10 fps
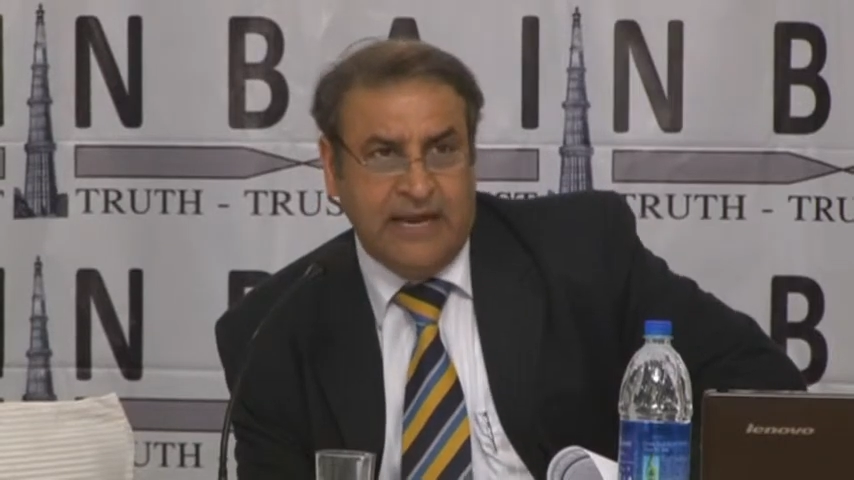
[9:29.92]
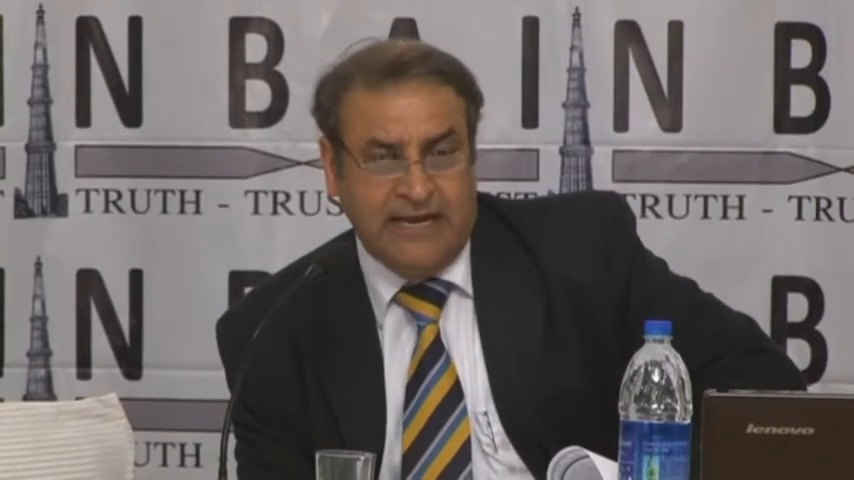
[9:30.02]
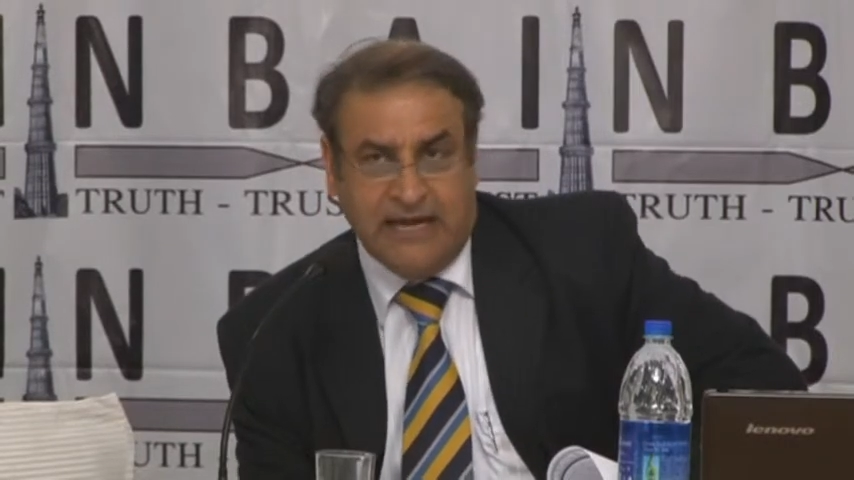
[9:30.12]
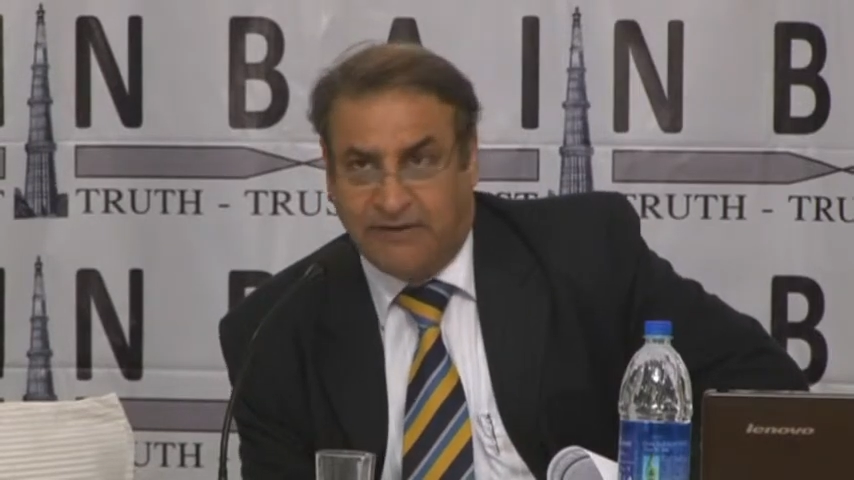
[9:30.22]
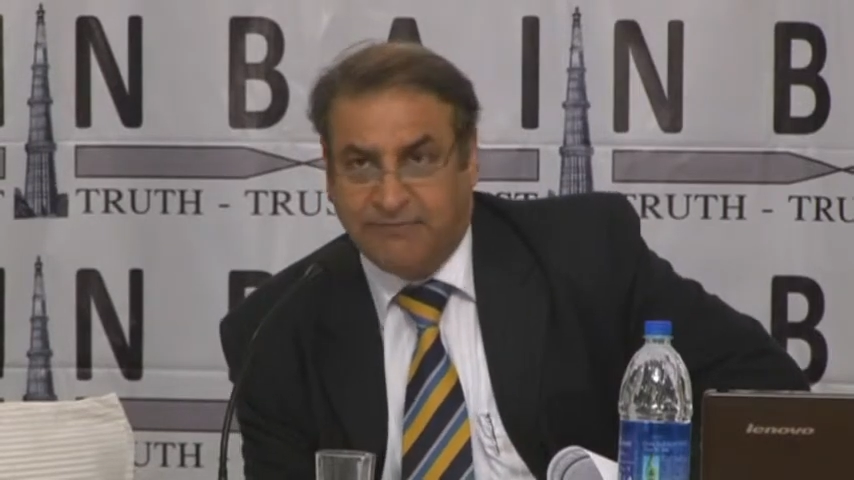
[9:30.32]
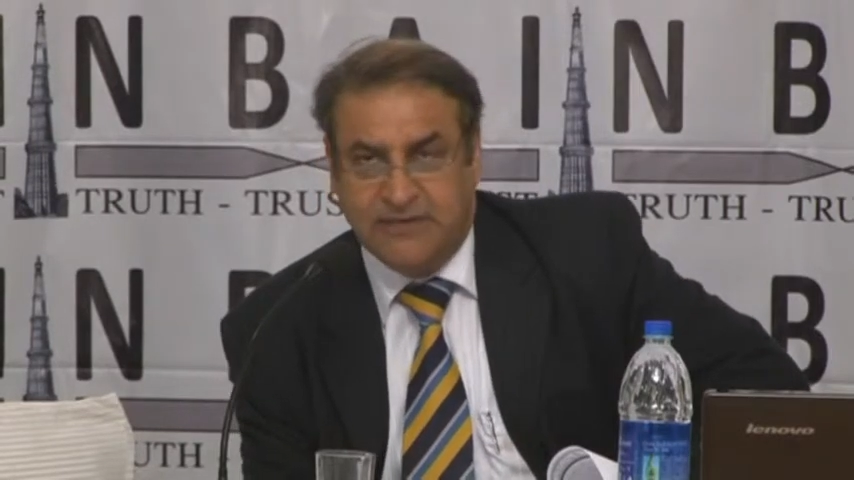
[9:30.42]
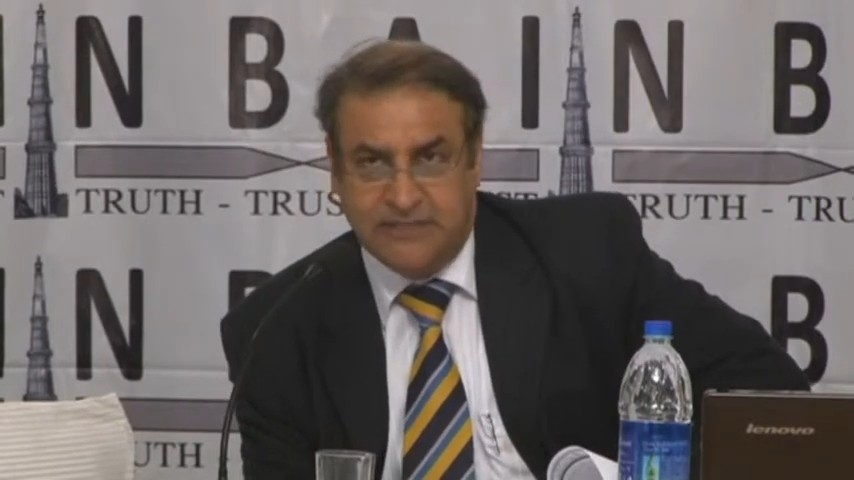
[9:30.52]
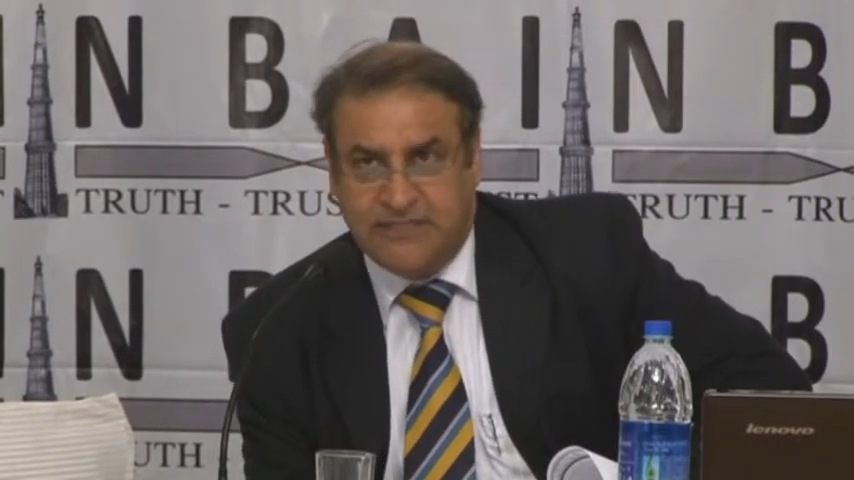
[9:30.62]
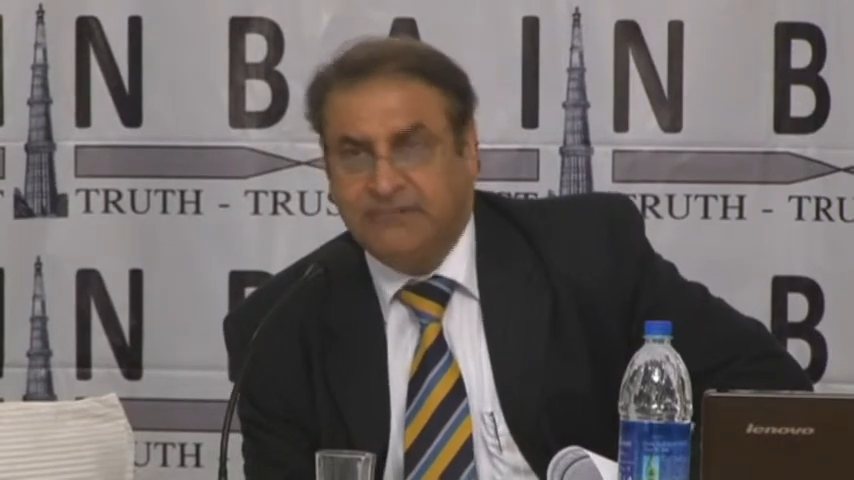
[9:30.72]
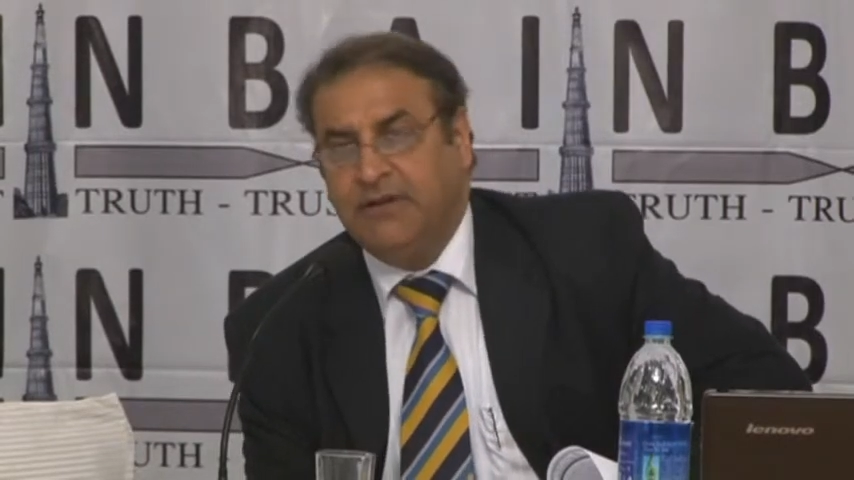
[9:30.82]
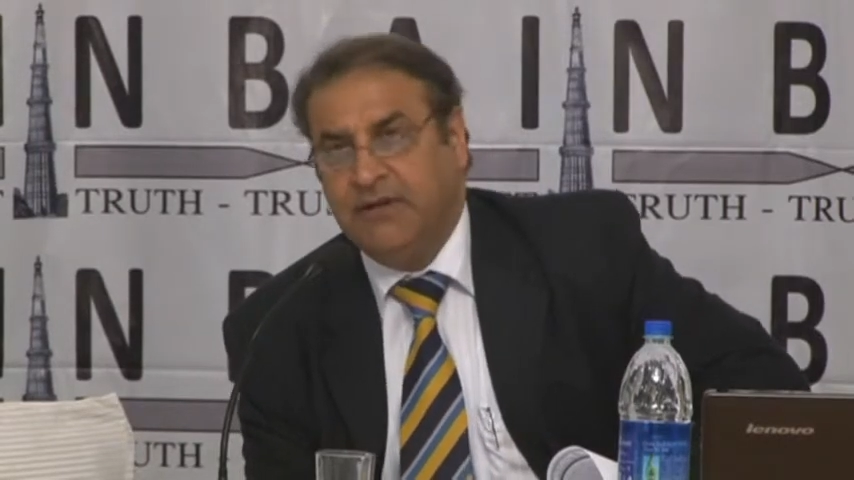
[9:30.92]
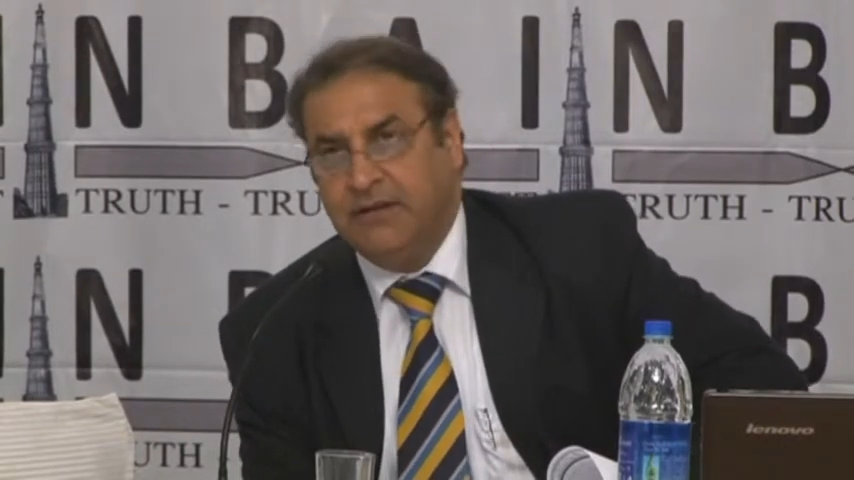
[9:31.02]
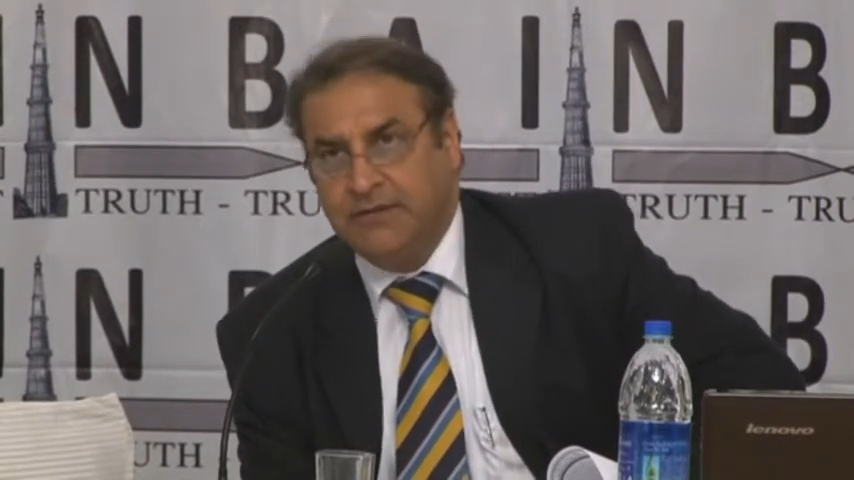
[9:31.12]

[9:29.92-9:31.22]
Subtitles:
and after receiving